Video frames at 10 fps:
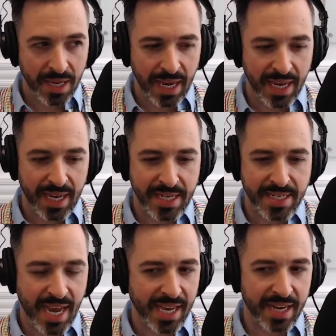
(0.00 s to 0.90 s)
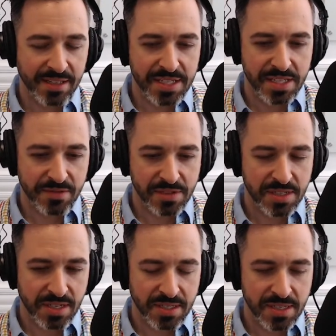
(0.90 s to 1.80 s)
And I get a list of
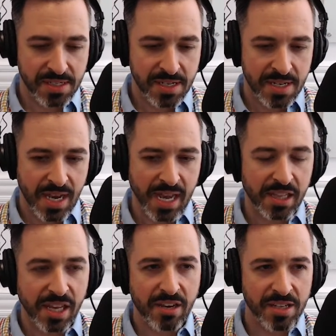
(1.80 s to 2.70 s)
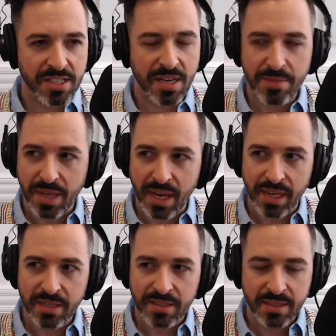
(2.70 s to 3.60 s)
results. I click on
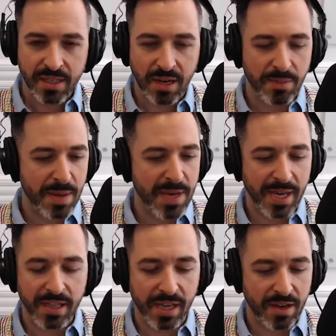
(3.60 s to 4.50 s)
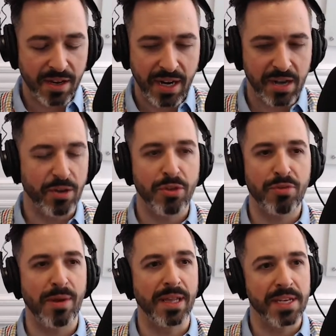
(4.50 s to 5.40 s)
something. maybe I click on, I don't know,
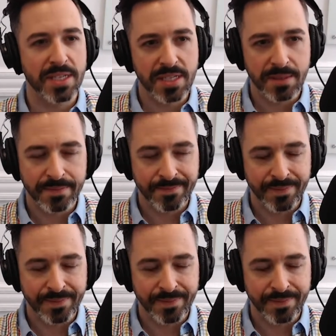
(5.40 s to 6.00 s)
Thrillist.